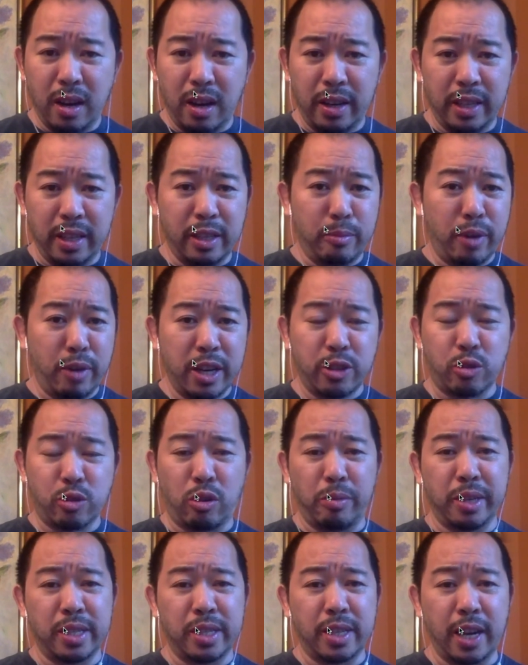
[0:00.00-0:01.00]
in the
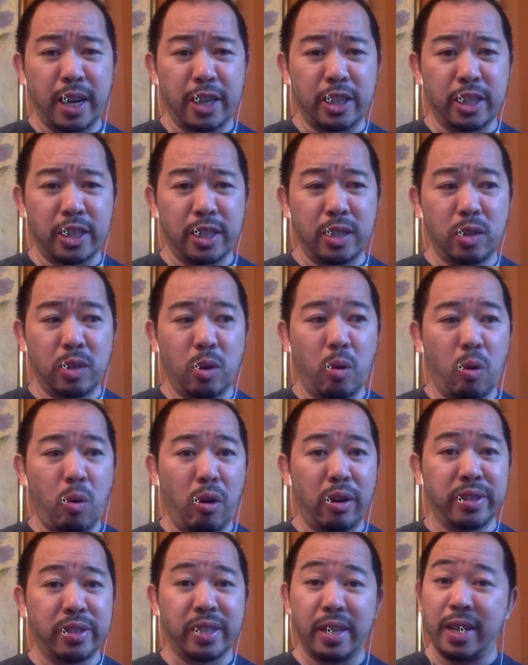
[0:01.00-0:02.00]
brainstorming session,
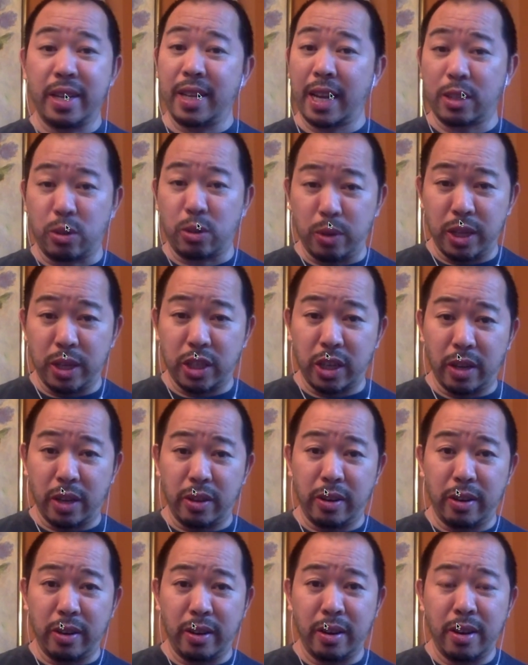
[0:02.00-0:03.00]
or sitting next to each
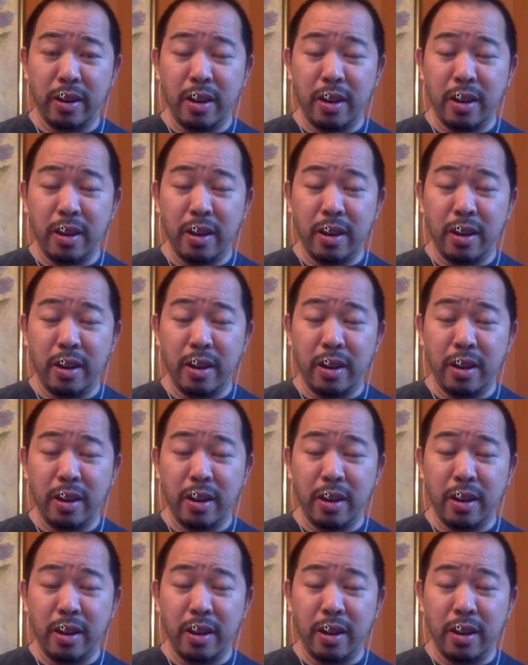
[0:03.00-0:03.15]
other,